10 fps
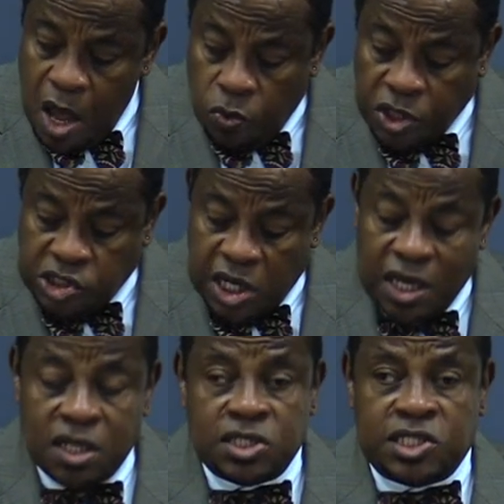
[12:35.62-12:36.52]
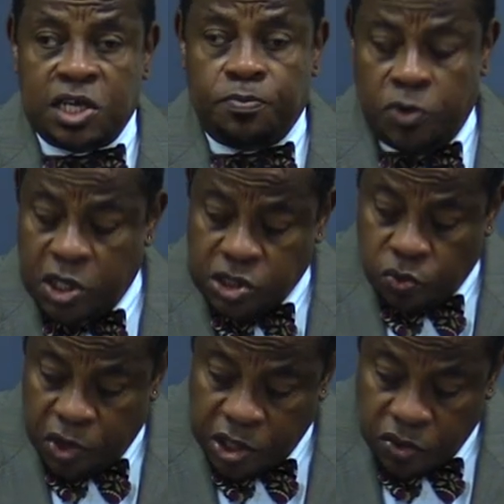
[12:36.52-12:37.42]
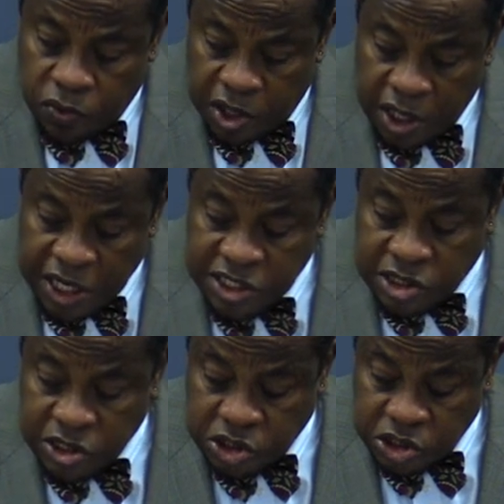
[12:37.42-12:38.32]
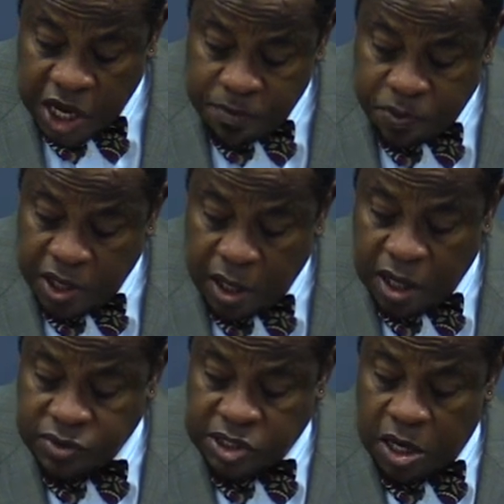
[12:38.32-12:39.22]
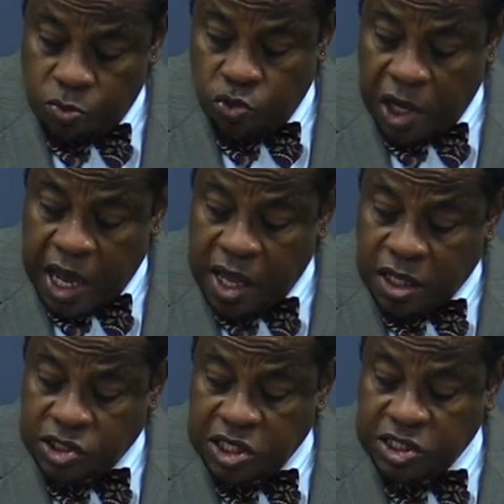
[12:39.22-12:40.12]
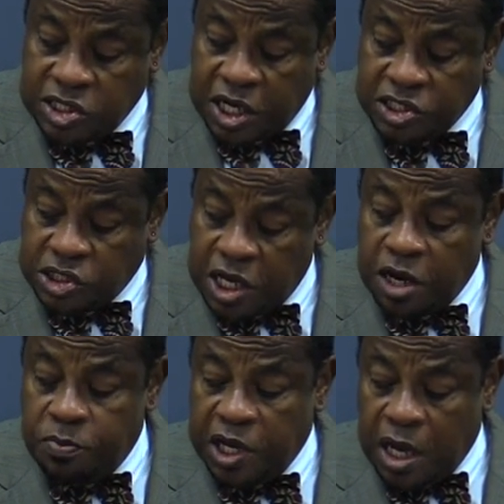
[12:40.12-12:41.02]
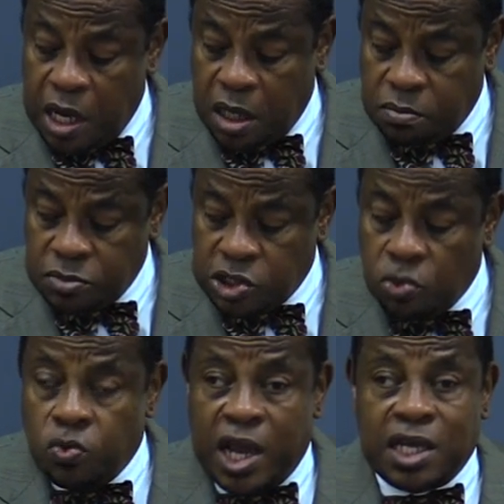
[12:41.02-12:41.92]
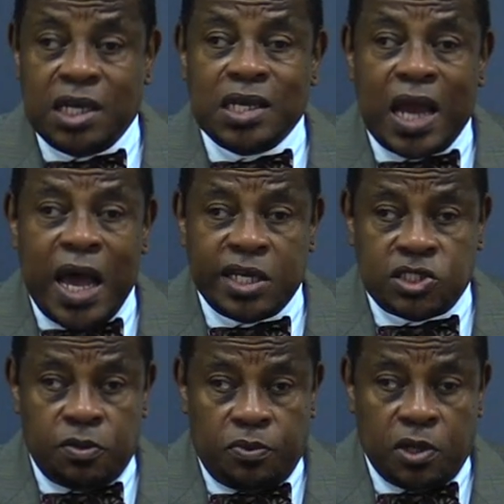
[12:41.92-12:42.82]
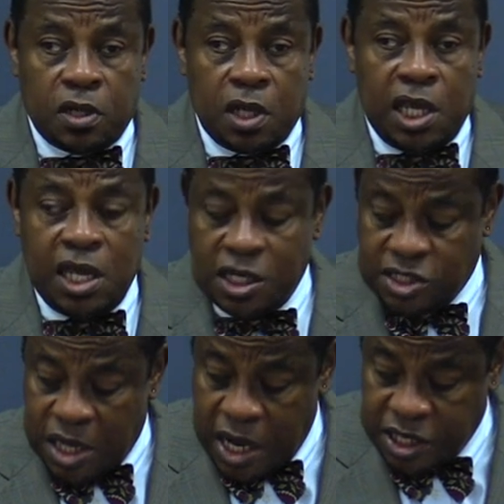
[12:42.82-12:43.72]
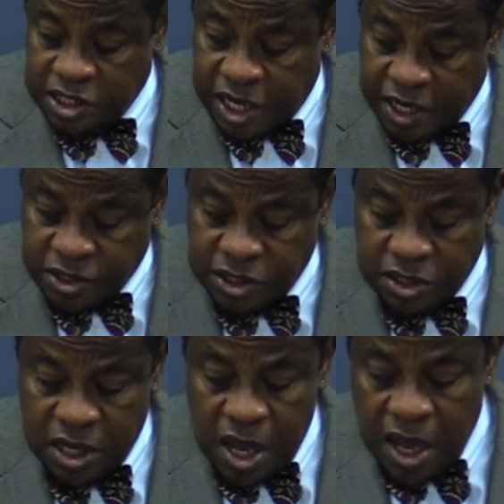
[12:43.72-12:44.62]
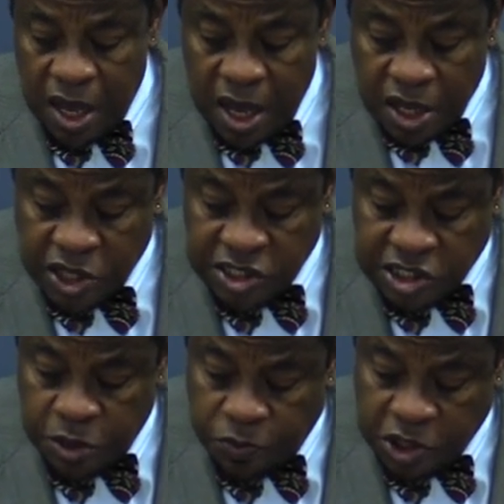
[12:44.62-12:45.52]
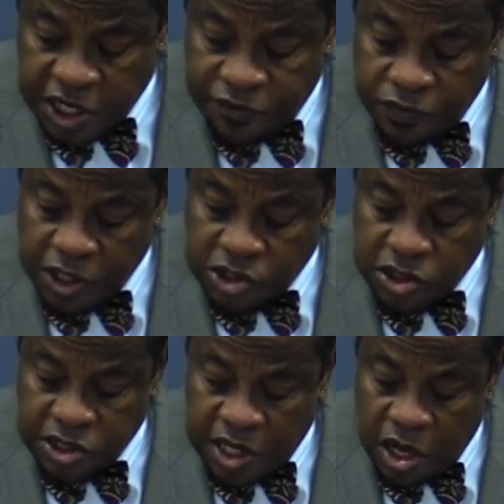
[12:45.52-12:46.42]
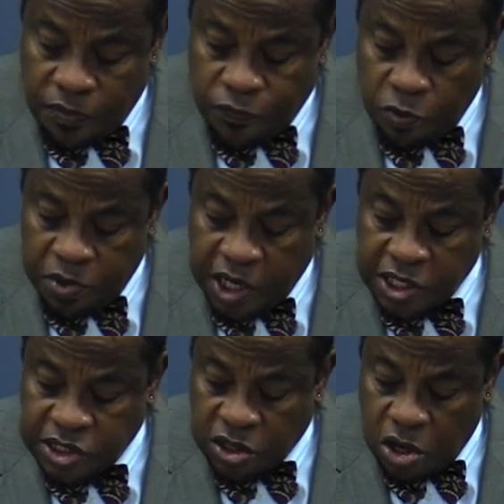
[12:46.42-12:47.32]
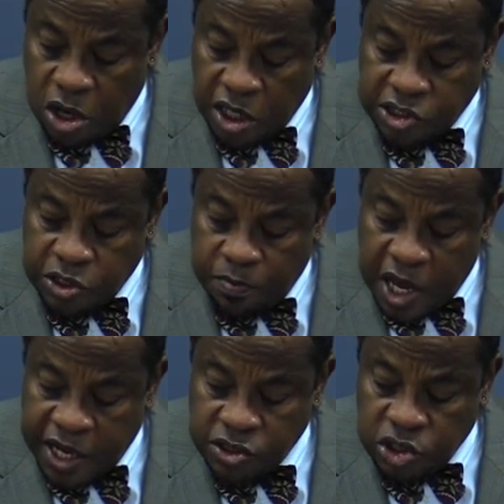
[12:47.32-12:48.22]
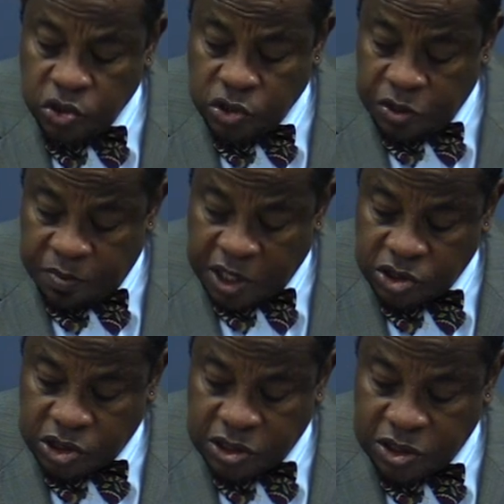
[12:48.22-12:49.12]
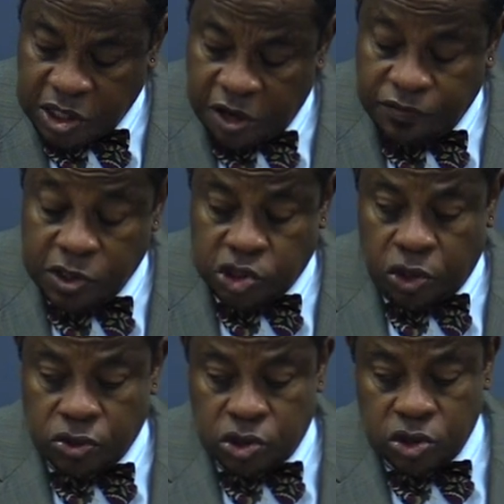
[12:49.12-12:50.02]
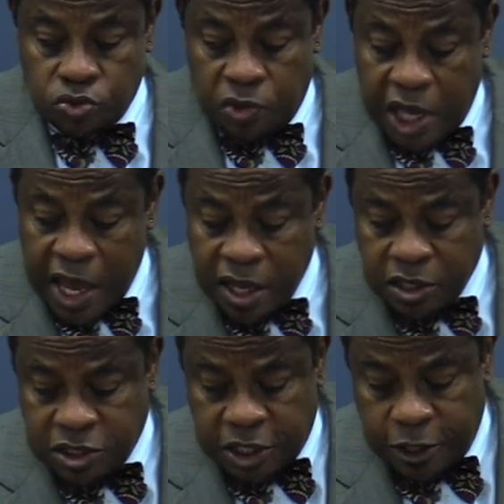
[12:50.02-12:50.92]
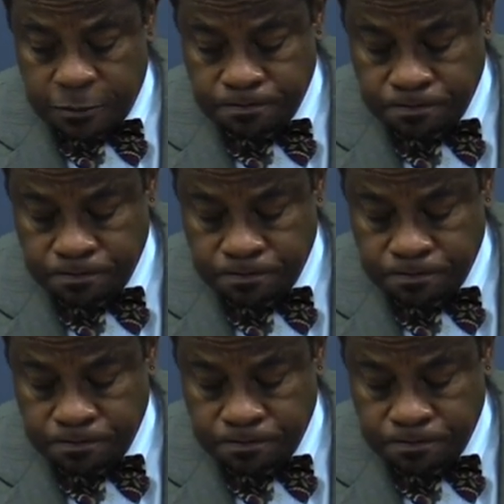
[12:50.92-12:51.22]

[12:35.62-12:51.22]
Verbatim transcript: which in its simplest rendering is the shaping of some reality such that it becomes recognizable in its context. This simple definition is helpful because it calls to mind two dimensions of the church's reality,